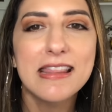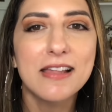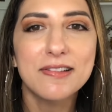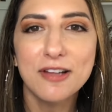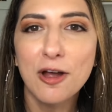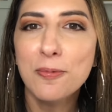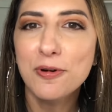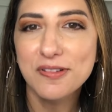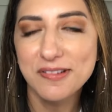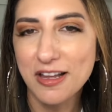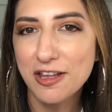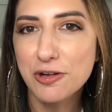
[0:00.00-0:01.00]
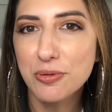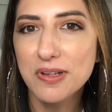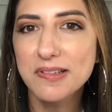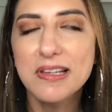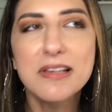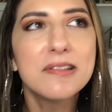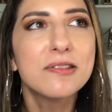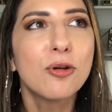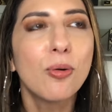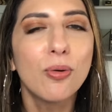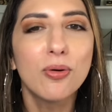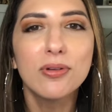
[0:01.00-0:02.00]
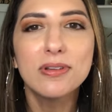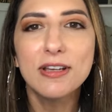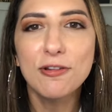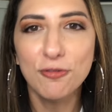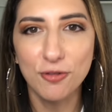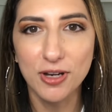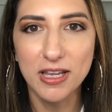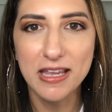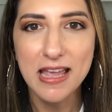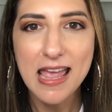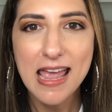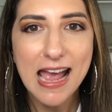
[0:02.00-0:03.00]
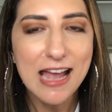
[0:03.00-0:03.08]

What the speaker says: That style personality quiz is totally free,